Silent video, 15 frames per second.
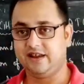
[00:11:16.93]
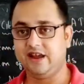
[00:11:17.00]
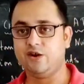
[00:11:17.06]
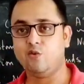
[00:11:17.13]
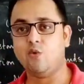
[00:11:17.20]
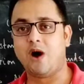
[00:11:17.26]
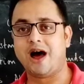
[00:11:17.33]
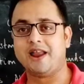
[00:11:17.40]

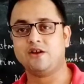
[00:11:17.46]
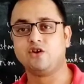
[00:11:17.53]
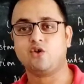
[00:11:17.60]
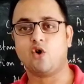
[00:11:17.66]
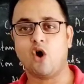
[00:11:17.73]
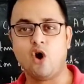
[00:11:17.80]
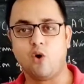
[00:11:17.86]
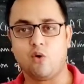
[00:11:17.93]
In
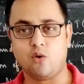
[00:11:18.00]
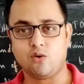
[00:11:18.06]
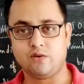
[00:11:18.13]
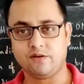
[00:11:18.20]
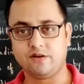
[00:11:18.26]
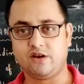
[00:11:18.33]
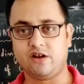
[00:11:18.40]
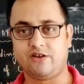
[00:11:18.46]
one
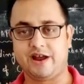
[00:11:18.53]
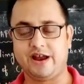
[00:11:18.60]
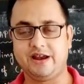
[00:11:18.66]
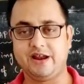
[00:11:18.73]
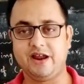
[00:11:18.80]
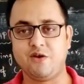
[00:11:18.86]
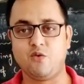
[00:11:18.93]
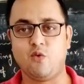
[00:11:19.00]
go.
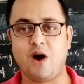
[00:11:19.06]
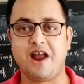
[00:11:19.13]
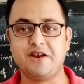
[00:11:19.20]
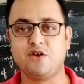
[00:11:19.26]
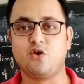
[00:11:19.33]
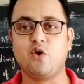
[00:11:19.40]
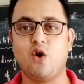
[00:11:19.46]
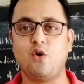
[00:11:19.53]
Alright? In
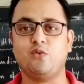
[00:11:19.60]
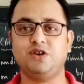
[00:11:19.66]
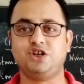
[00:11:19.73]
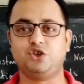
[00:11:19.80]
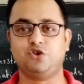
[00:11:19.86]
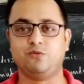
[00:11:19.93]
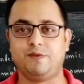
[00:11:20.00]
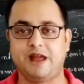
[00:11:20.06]
one go, we
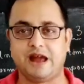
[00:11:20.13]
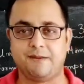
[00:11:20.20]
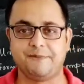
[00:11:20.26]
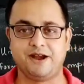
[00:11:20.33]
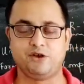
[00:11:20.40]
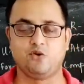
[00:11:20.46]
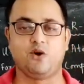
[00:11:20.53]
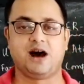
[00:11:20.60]
should be
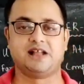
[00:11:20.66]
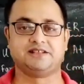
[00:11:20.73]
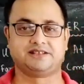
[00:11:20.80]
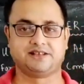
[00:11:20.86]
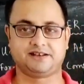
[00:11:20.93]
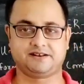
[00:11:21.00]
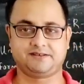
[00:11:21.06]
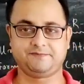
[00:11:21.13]
able to
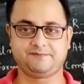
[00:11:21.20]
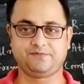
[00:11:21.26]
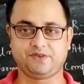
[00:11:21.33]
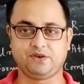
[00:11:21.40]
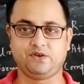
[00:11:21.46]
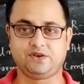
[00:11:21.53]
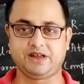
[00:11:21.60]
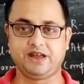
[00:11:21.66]
answer.
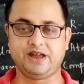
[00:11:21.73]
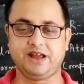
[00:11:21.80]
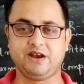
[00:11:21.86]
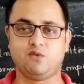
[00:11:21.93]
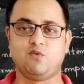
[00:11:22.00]
Okay?